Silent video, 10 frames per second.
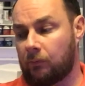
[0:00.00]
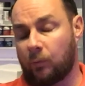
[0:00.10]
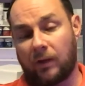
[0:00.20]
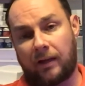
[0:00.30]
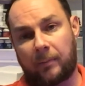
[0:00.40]

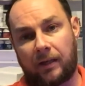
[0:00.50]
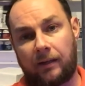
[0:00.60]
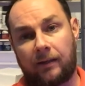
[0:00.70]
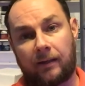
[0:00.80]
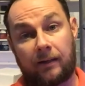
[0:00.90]
were like
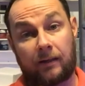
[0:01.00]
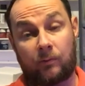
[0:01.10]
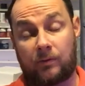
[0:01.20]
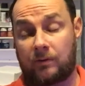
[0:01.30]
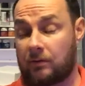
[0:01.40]
me and it
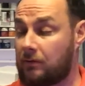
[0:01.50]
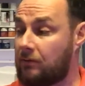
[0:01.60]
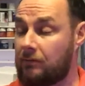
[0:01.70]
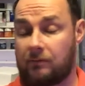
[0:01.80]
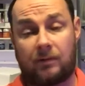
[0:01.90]

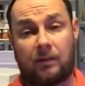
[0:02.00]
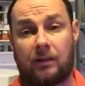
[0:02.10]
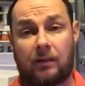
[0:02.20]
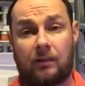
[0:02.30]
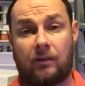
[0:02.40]
was
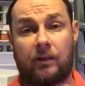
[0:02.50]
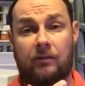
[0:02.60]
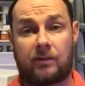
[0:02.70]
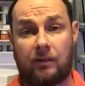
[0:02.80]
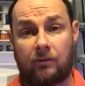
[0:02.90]
like a dirty
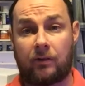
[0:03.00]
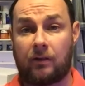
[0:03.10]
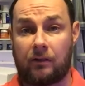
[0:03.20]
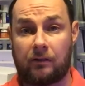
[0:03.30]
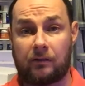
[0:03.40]
little secret,
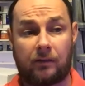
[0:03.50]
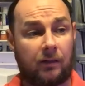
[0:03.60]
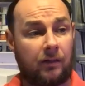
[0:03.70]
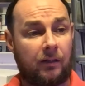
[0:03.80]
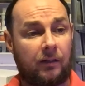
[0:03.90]
and
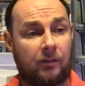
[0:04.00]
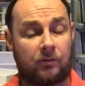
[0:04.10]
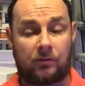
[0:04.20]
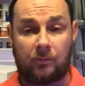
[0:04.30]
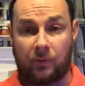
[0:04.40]
it was
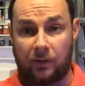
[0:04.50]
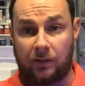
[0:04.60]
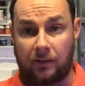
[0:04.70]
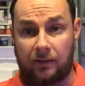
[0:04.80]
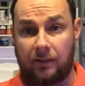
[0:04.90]
just
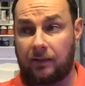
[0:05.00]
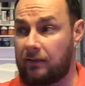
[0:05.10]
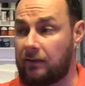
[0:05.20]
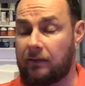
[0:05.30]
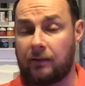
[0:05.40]
something I did
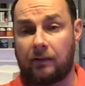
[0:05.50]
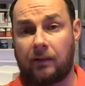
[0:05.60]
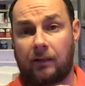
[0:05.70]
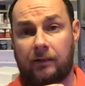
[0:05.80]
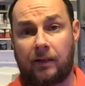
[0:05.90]
in a
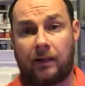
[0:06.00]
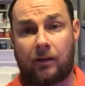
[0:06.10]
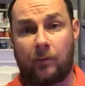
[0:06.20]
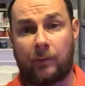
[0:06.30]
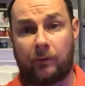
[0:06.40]

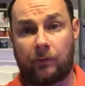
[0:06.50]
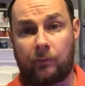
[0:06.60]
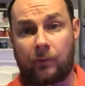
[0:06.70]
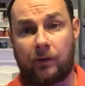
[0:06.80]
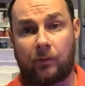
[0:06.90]
dark hobby
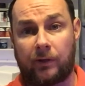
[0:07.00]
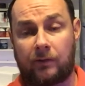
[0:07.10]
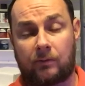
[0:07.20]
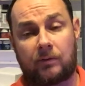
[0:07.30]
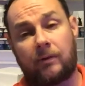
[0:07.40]
room when no one
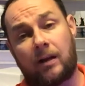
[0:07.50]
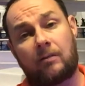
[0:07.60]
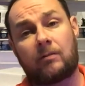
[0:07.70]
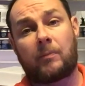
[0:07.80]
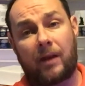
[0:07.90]
else was
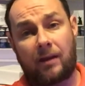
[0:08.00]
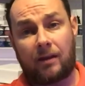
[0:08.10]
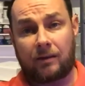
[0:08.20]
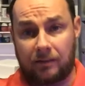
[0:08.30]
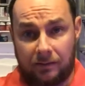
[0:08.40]
around, and painted